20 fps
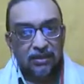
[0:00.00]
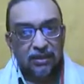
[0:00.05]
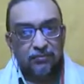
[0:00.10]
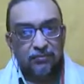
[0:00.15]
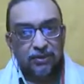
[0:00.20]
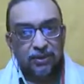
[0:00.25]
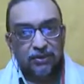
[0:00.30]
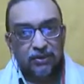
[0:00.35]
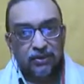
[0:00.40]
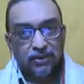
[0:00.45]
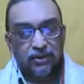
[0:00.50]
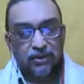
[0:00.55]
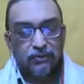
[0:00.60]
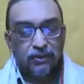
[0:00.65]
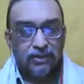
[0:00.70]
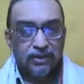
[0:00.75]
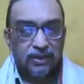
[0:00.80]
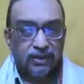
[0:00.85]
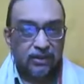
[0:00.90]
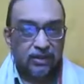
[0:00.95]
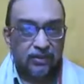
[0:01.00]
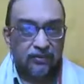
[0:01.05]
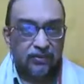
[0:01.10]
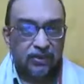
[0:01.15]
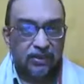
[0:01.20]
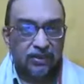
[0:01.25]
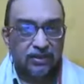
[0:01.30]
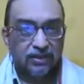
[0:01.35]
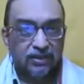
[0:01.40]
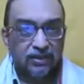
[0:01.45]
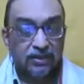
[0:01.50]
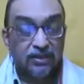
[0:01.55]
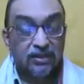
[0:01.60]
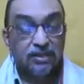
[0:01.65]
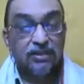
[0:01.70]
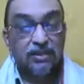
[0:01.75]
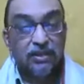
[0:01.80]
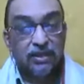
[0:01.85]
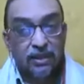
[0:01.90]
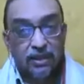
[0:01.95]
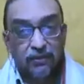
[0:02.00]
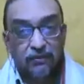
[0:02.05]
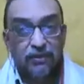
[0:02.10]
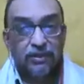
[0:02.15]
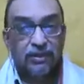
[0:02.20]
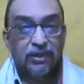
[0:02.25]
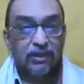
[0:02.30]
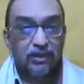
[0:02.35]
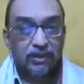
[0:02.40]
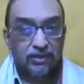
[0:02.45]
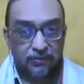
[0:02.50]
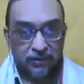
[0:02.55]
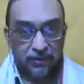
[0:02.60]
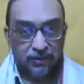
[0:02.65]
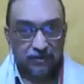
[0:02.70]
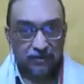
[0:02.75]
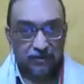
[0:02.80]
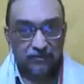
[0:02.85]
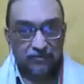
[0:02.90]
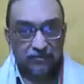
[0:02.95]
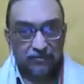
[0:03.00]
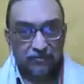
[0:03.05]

tape recorder was taken away, steering was taken away.